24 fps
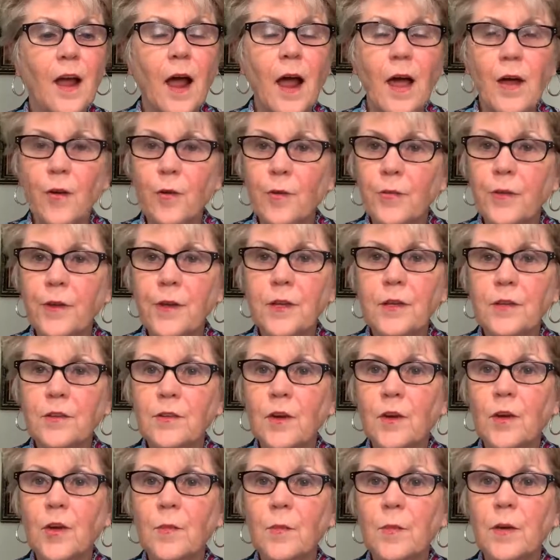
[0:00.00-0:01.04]
I don't think it's
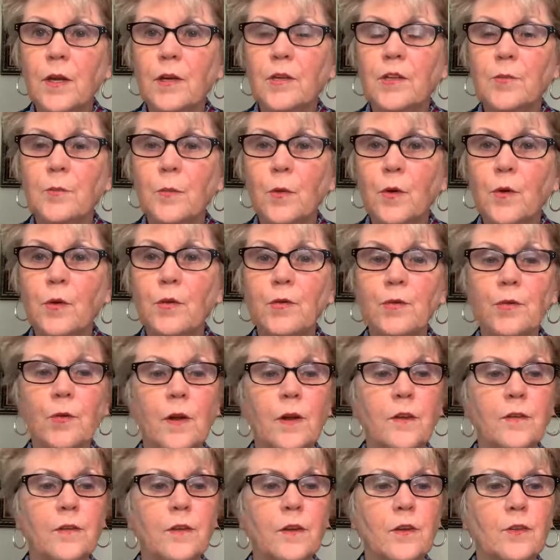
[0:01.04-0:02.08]
going to be a smooth
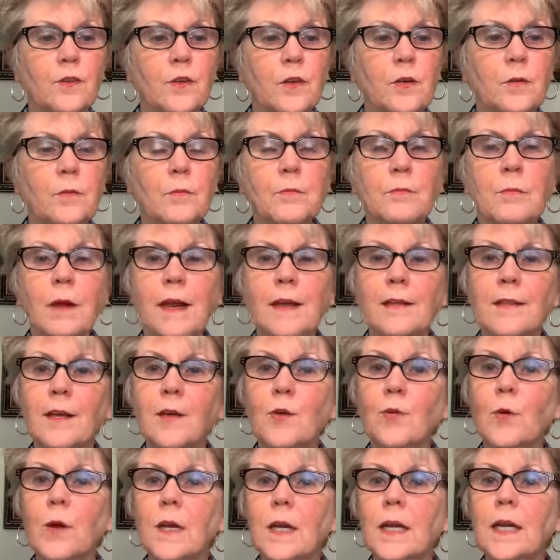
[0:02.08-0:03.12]
transition, but I
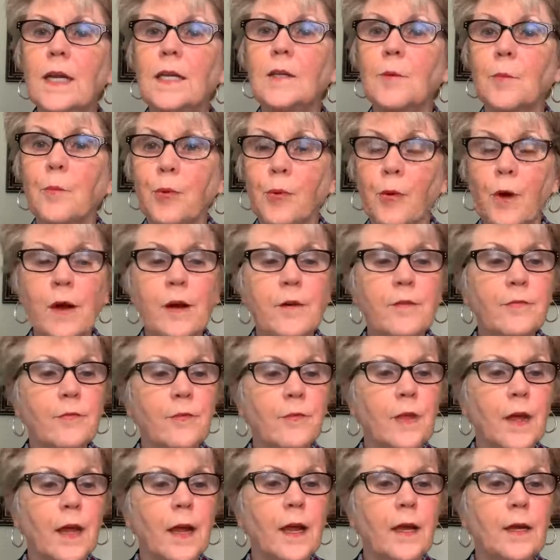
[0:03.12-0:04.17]
think we need to pray for
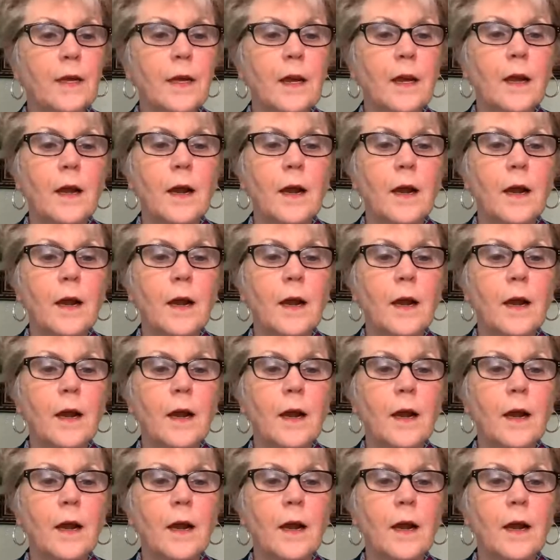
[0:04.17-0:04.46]
that.